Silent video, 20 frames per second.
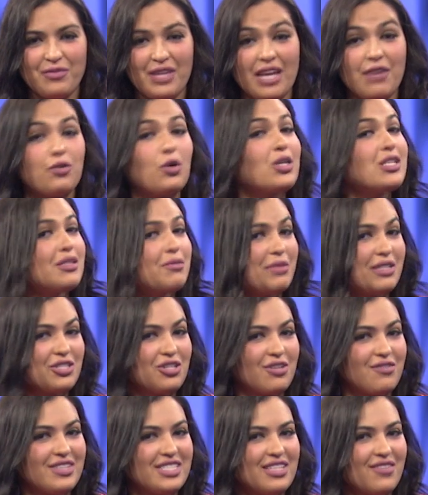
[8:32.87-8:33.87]
And of course, be
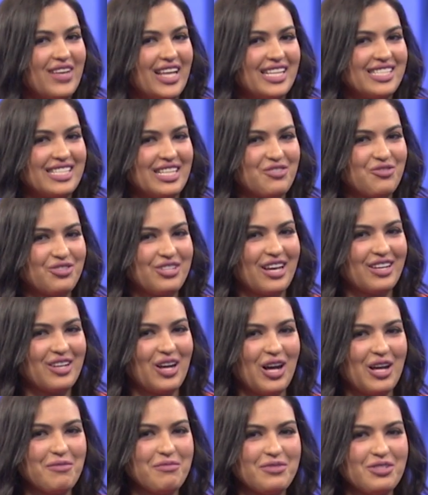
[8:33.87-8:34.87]
sure to visit
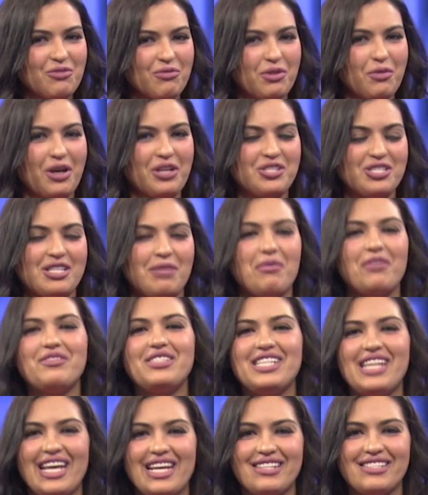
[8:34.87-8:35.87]
valleycentral.com to rewatch some of
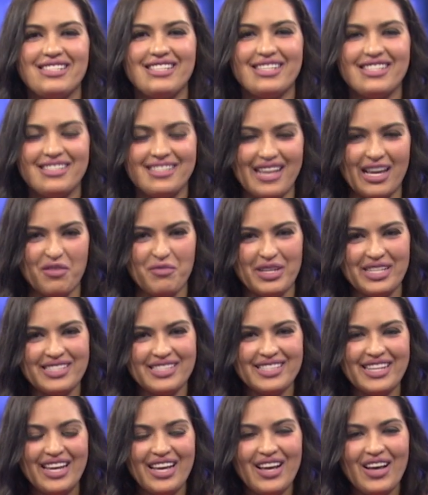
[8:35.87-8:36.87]
today's
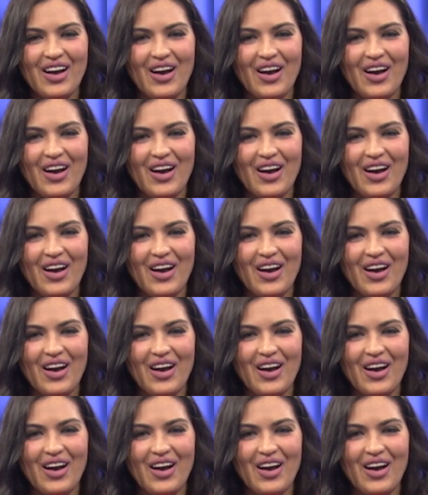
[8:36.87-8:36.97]
segments.